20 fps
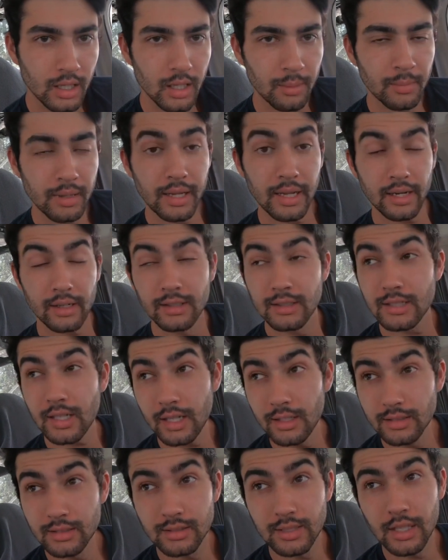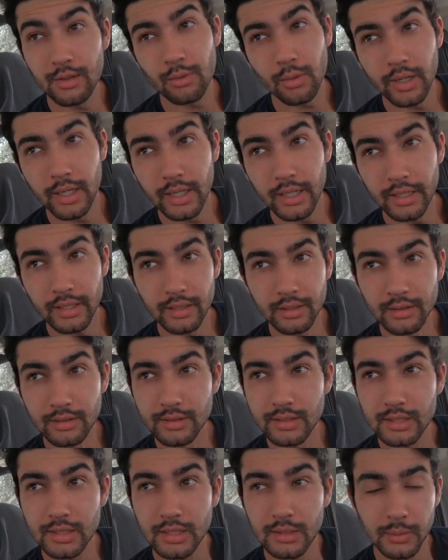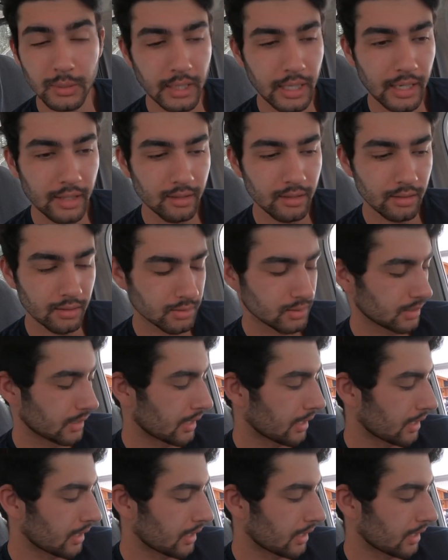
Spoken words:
gonna head inside Safeway here and see what kind of deals they